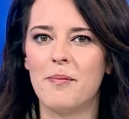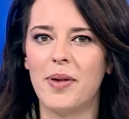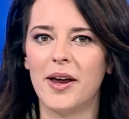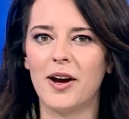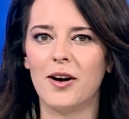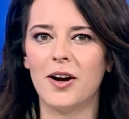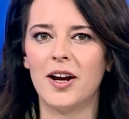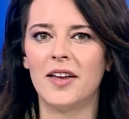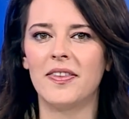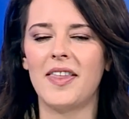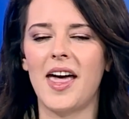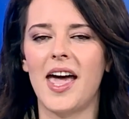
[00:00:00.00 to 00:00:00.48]

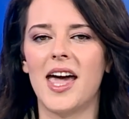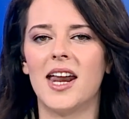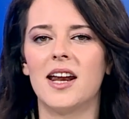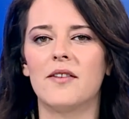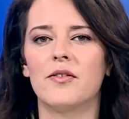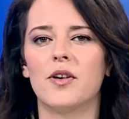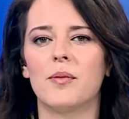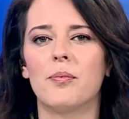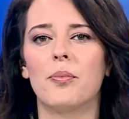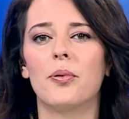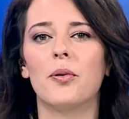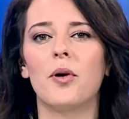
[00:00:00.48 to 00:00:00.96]
bearing the head
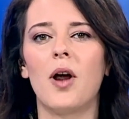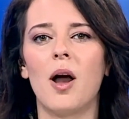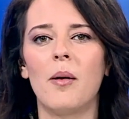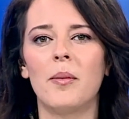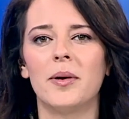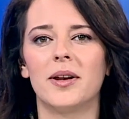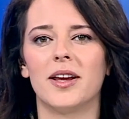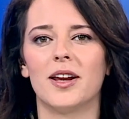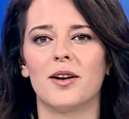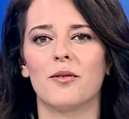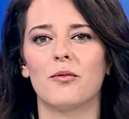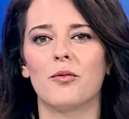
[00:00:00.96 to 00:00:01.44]
of a
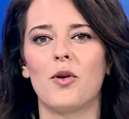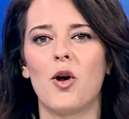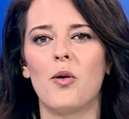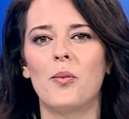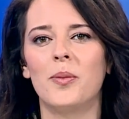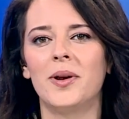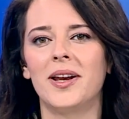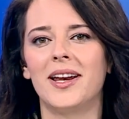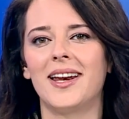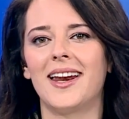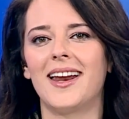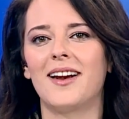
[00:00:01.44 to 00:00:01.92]
prominent
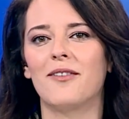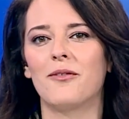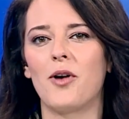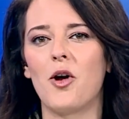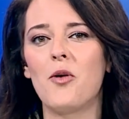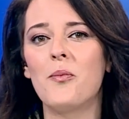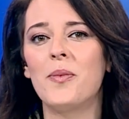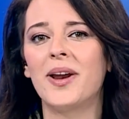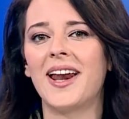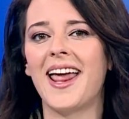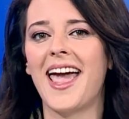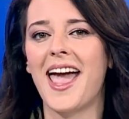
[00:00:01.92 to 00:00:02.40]

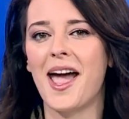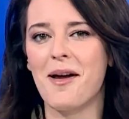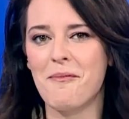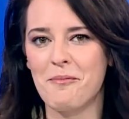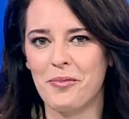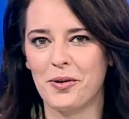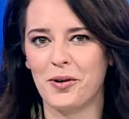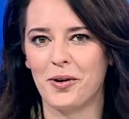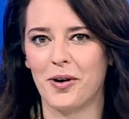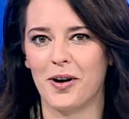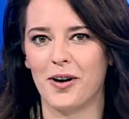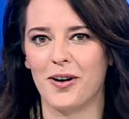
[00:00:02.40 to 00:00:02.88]
Roman
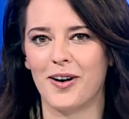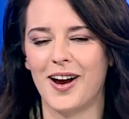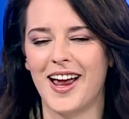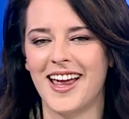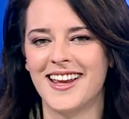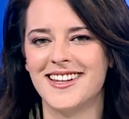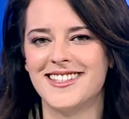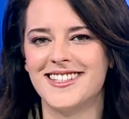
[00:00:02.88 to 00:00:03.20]
emperor